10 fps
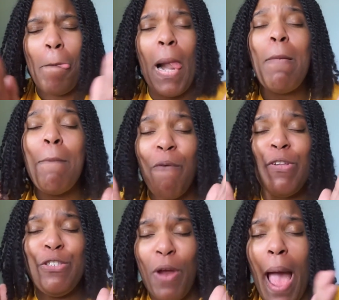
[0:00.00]
my mouth
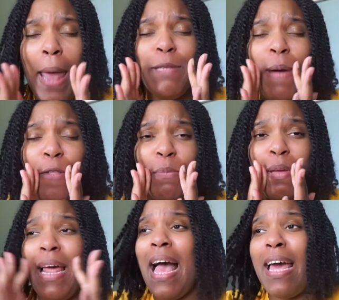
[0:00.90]
is dry and it's bothering me,
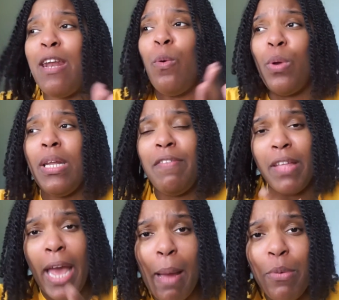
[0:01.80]
and I don't want to leave the
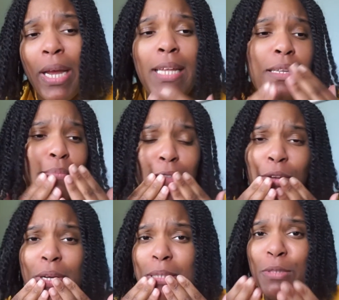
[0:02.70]
camera and get some, you
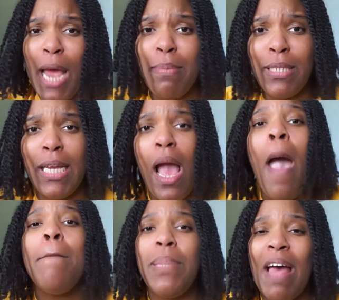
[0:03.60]
know, get some chapstick,
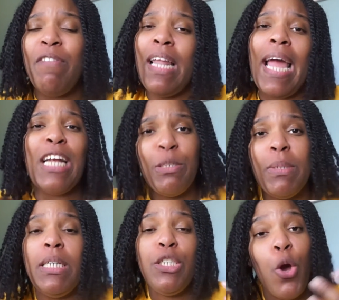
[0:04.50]
but I feel like I should
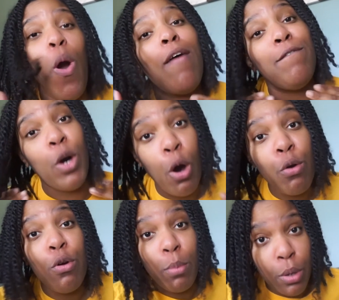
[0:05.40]
be, you know,
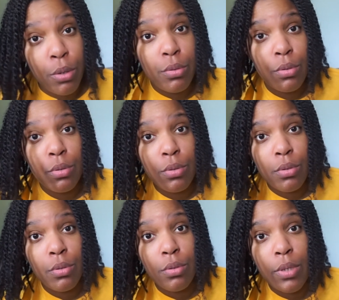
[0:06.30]
vulnerable
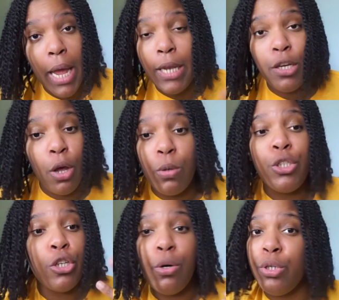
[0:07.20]
and, you know,
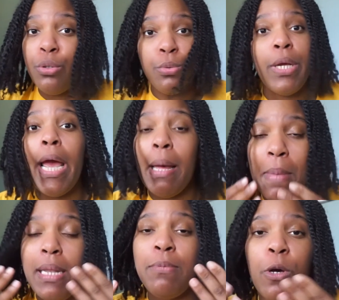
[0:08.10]
show you, yeah,
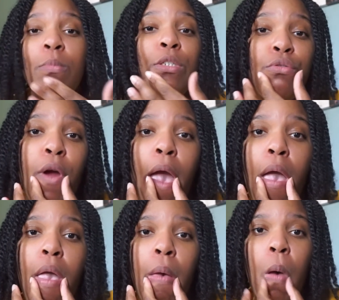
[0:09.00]
my lips gonna be dry,
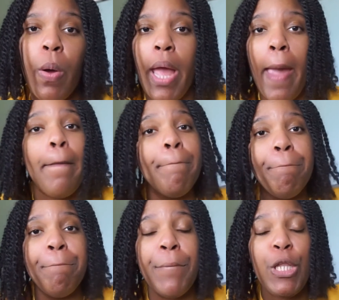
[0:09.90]
okay?
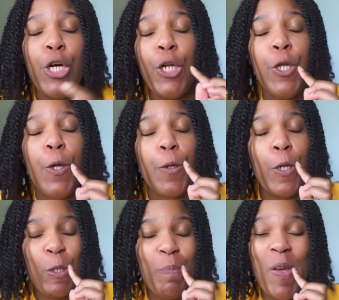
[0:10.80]
A
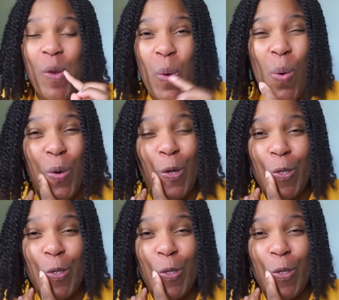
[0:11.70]
little spit in the corner.